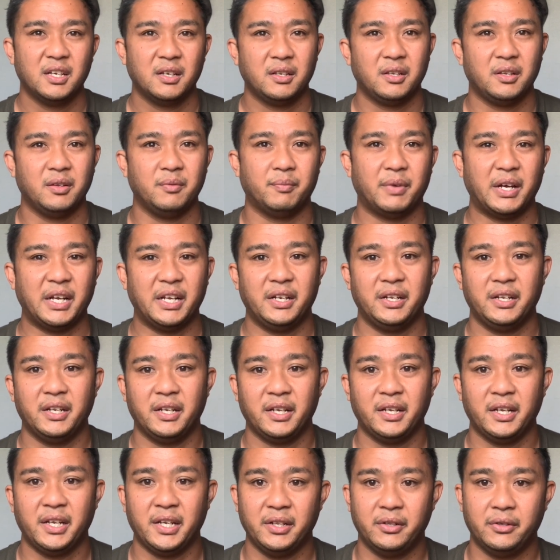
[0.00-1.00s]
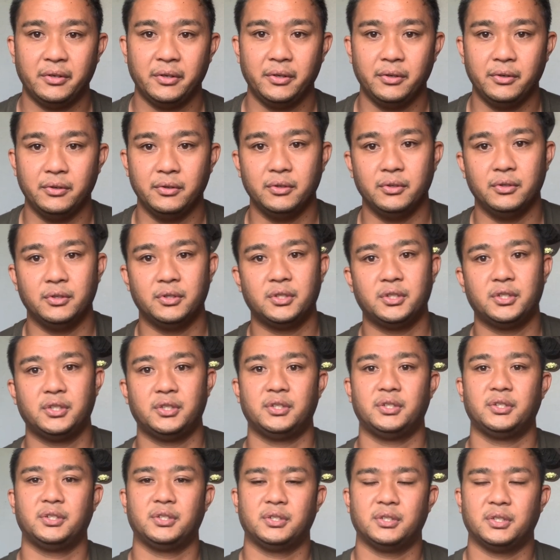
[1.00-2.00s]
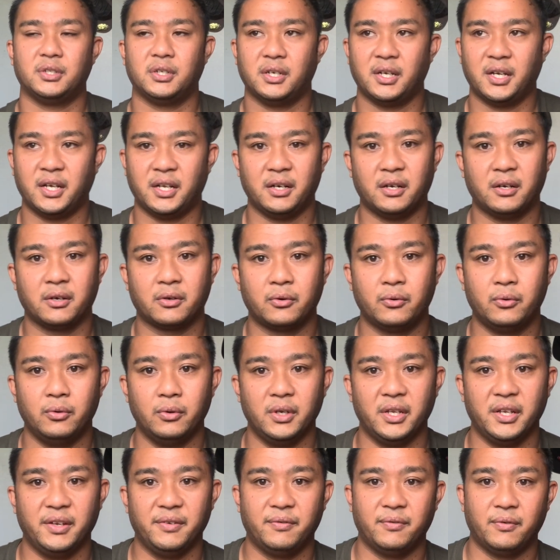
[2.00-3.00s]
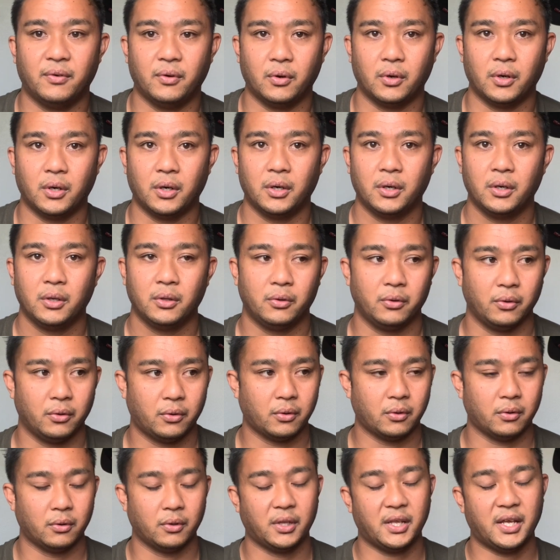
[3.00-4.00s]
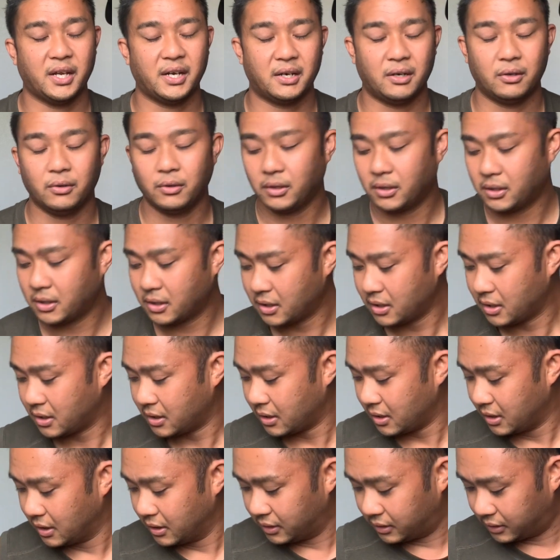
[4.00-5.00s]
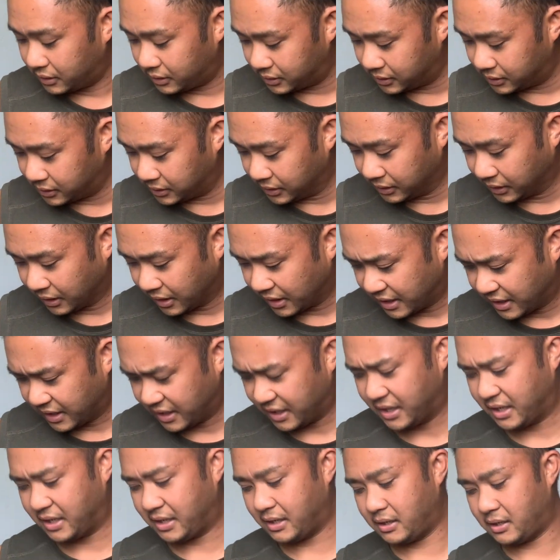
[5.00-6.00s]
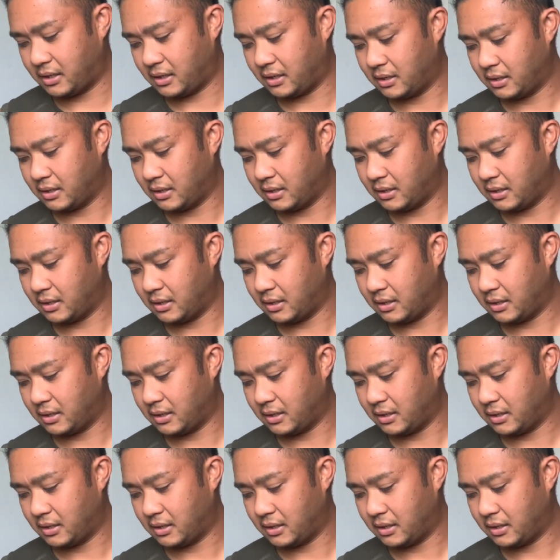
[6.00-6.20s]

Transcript: you might need to use an Akuli to throw that out. And